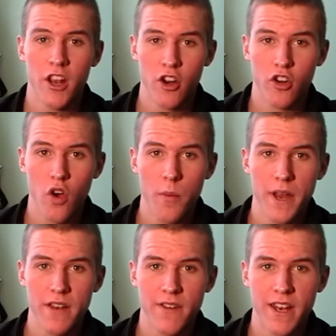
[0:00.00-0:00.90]
In our
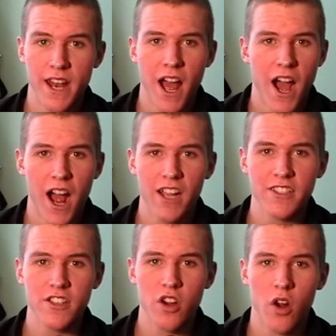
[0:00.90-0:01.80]
co-main event,
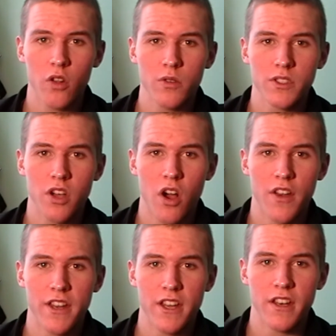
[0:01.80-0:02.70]
I see Carlos
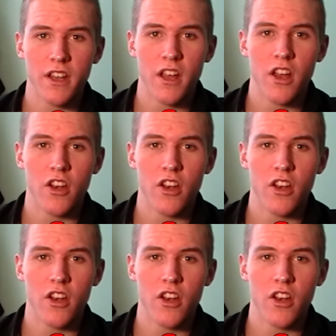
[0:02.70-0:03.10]
Condit